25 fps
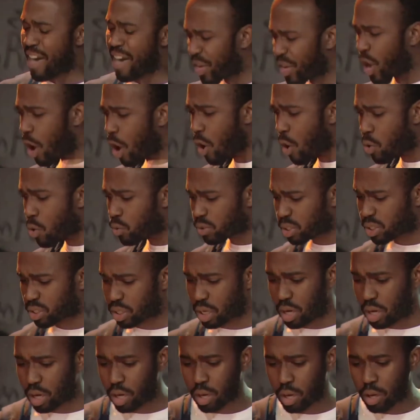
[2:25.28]
those.
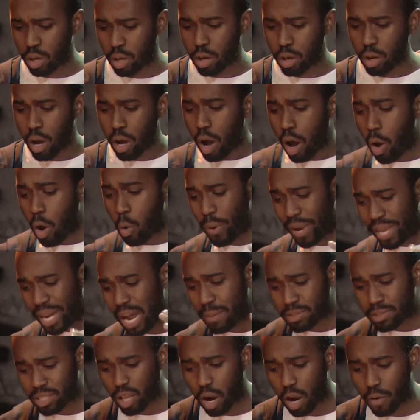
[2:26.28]
Oh, wait,
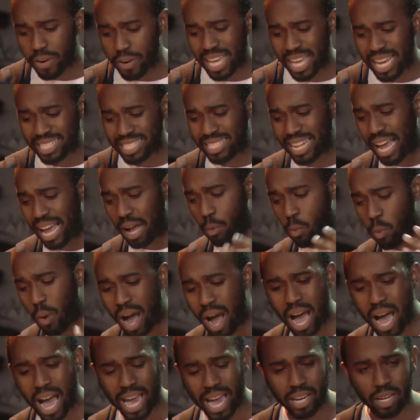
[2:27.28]
I'm sorry, that's not
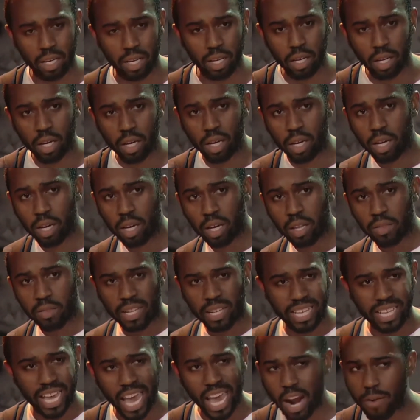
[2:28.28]
wine.
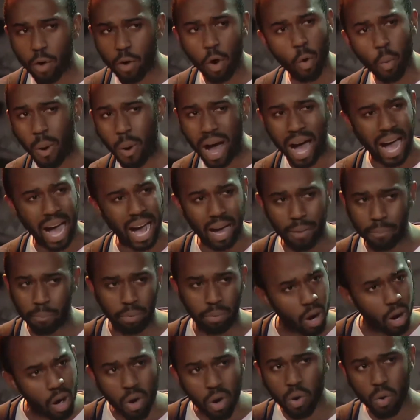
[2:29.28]
That's heroin,
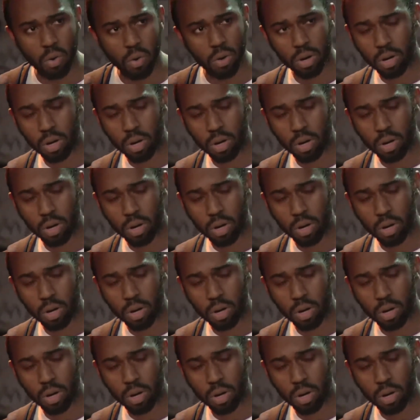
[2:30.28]
bro.